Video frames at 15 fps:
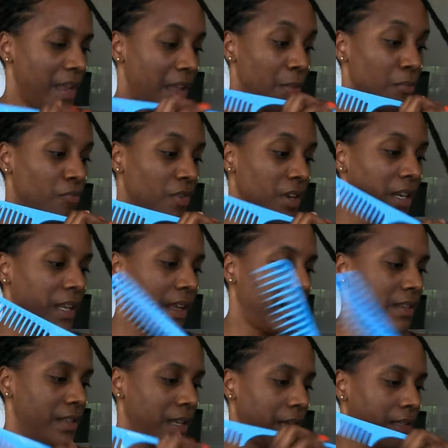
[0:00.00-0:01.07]
yeah, I'm really
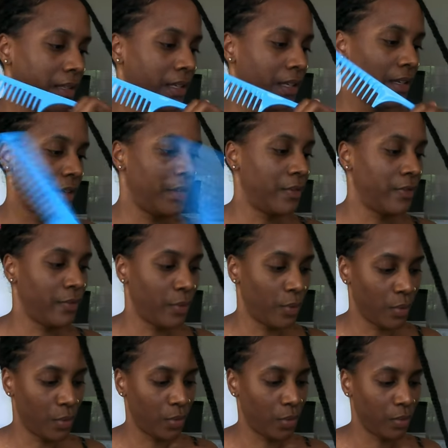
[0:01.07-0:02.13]
excited
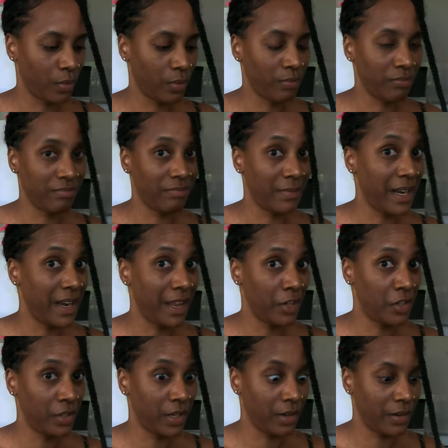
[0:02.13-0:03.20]
for my
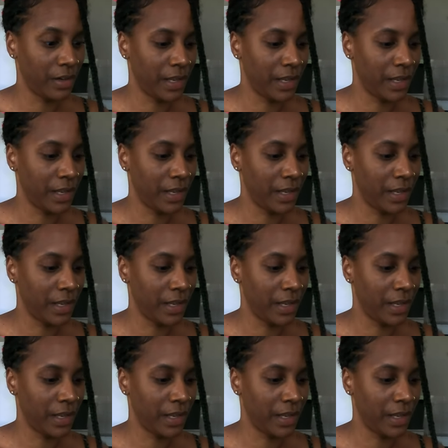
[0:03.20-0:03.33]
natural hair